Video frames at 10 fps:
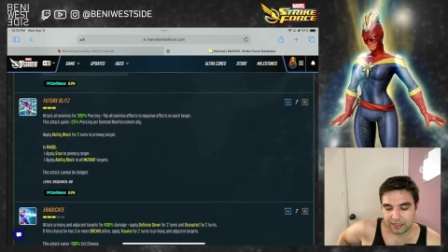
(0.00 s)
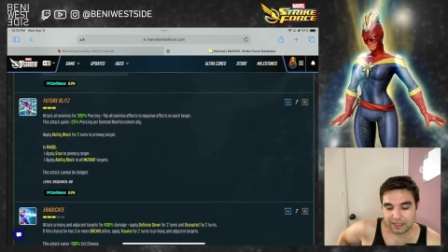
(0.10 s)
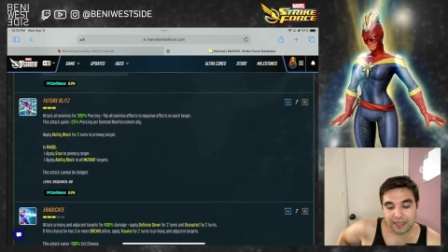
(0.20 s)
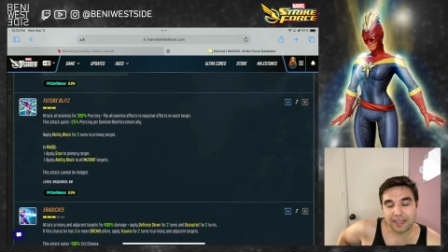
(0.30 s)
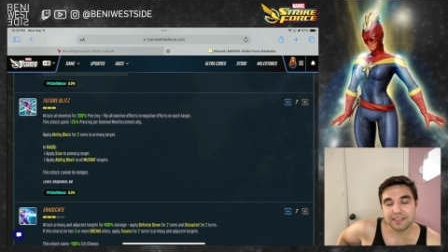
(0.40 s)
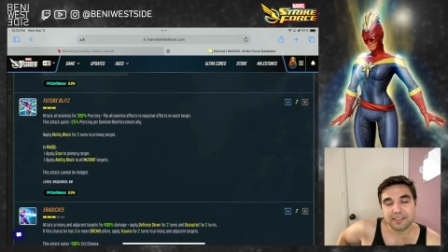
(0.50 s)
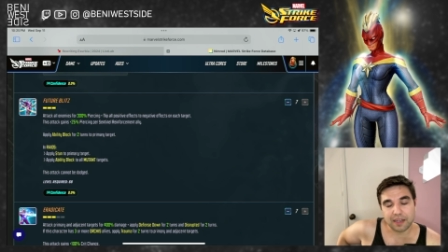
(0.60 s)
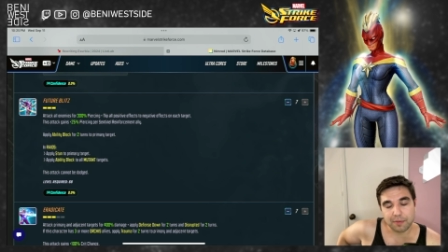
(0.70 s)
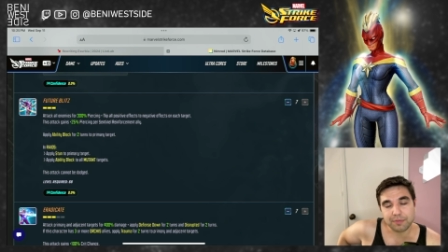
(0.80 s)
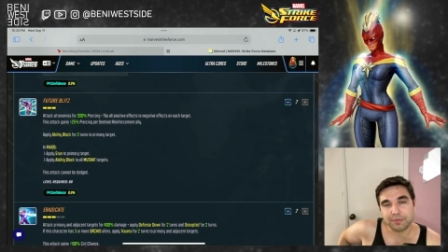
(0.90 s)
He has
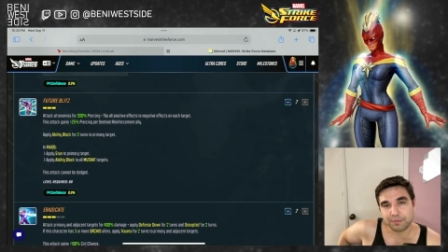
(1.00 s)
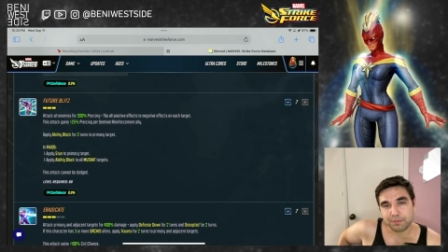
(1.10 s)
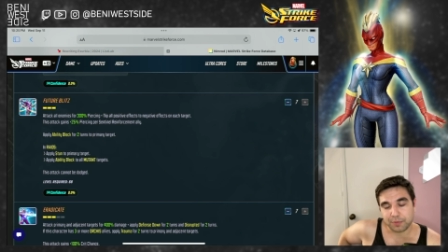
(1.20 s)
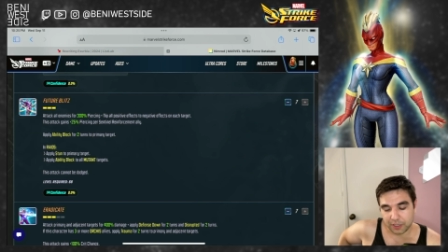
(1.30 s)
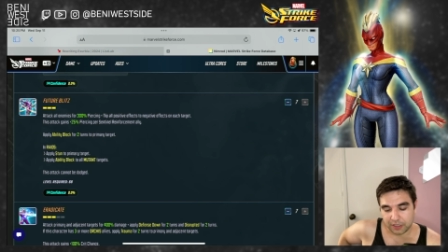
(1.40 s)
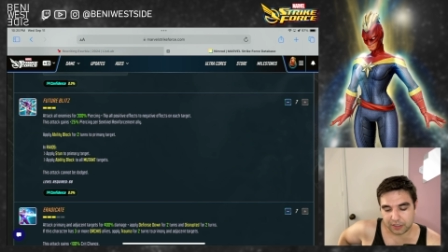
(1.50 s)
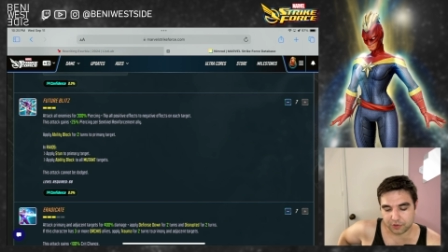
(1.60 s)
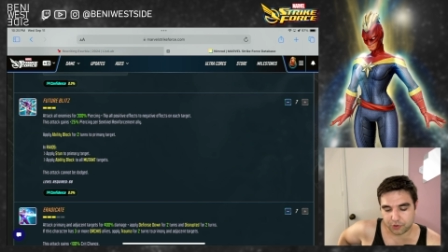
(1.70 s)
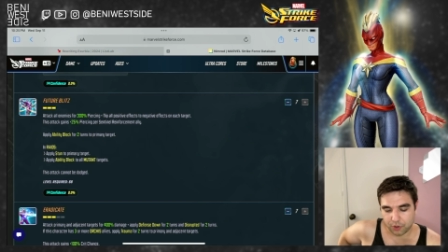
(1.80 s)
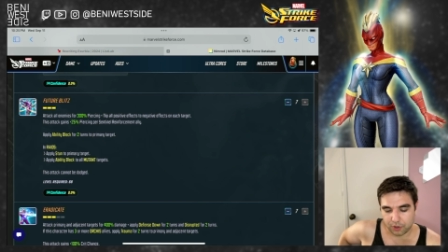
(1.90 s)
some good
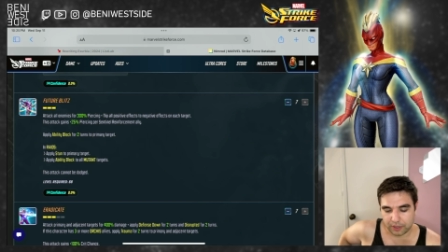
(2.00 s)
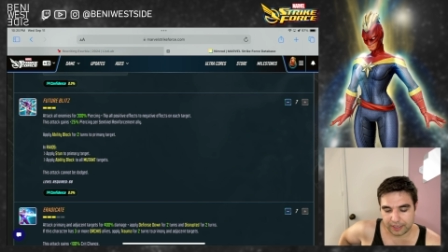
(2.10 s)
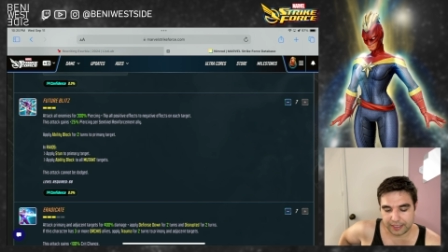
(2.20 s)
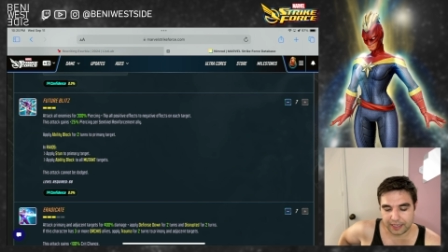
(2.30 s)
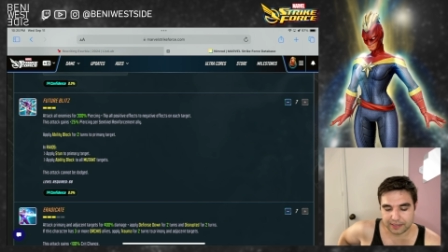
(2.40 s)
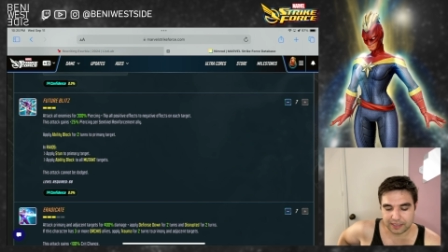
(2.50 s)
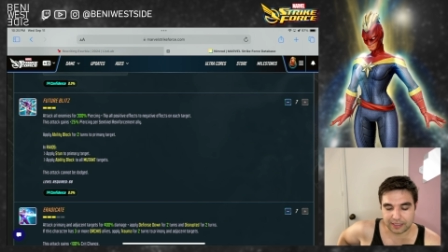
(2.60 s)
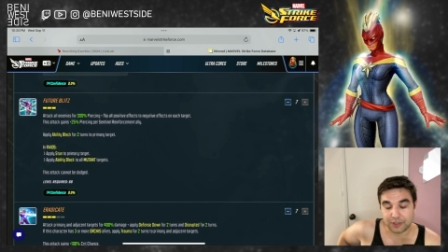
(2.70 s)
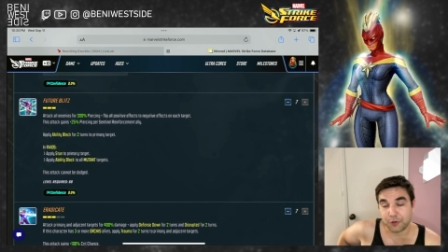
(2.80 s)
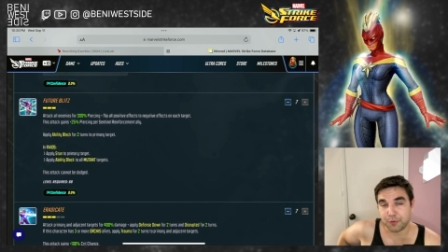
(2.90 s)
control, and he has
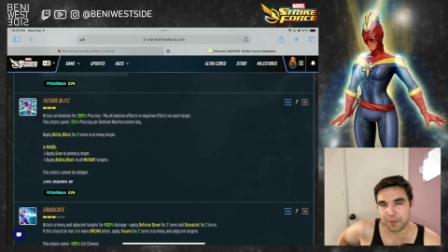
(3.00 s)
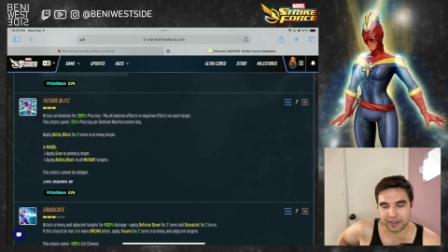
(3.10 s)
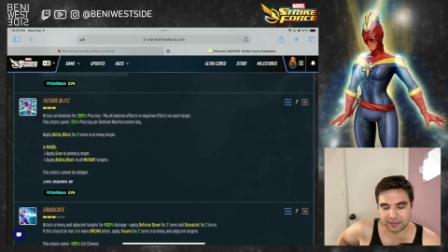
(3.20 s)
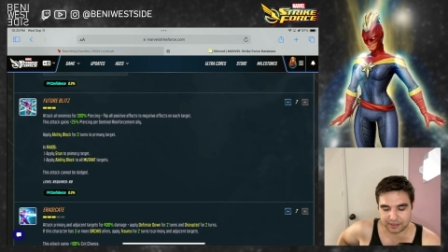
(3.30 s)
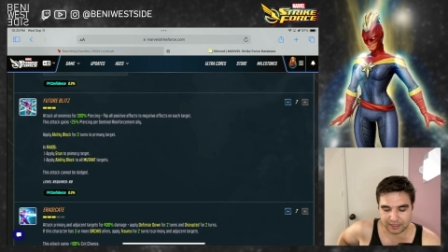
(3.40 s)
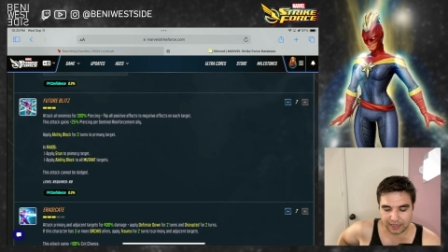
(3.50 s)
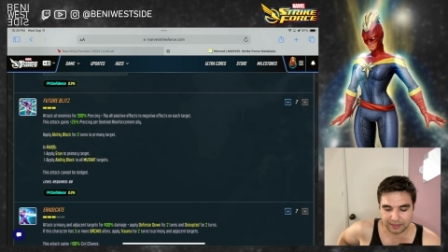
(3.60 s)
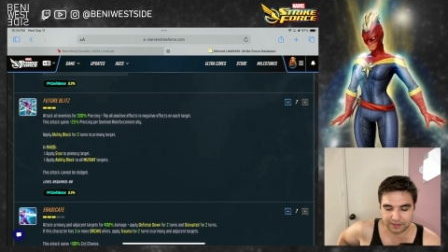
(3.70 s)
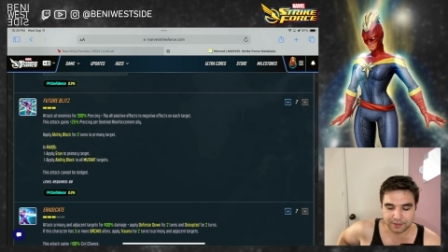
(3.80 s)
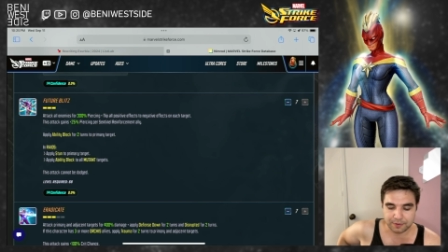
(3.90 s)
like new meta stats.